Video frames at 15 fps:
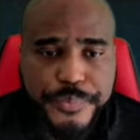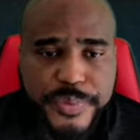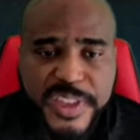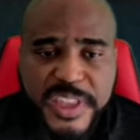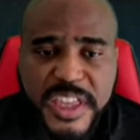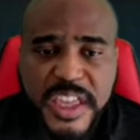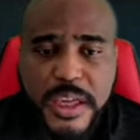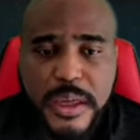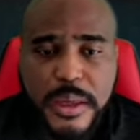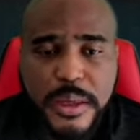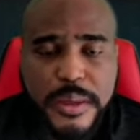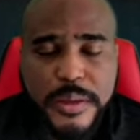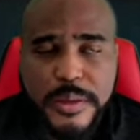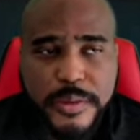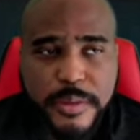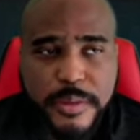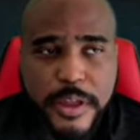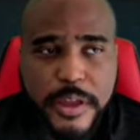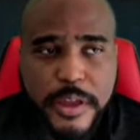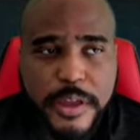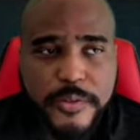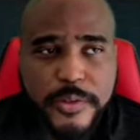Yeah,
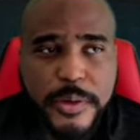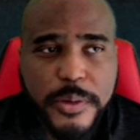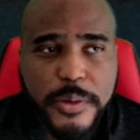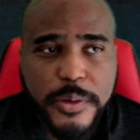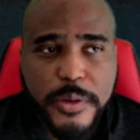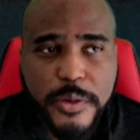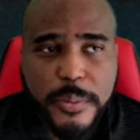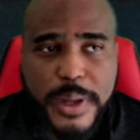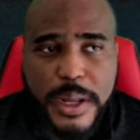like, if you don't know by